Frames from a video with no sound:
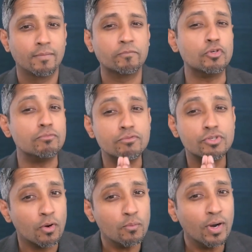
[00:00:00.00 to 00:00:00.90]
you
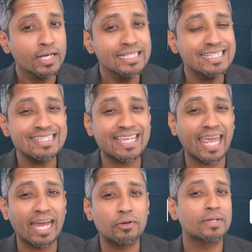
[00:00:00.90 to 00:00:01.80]
don't want to
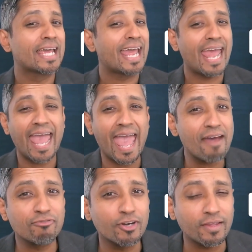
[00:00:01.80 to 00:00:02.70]
discount
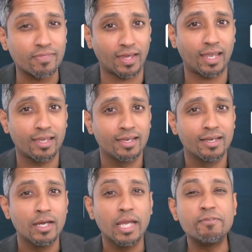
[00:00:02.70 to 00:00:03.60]
everything
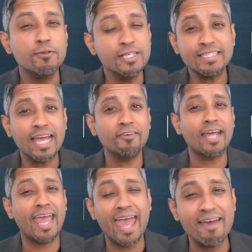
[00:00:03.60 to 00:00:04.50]
if you discount
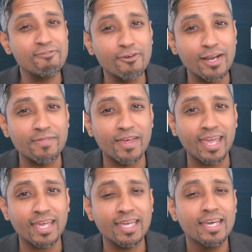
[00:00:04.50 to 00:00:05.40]

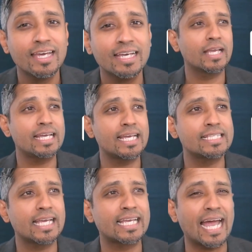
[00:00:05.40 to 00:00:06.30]
everything it,
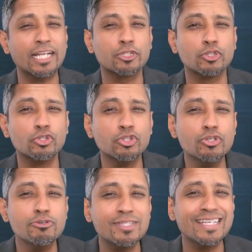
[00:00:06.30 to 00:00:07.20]
it, it kind of
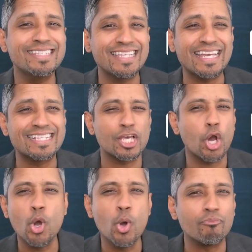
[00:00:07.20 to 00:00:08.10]
loses its
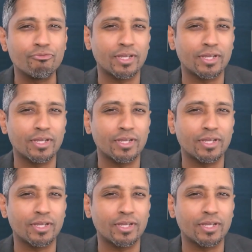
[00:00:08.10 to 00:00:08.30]
oomph.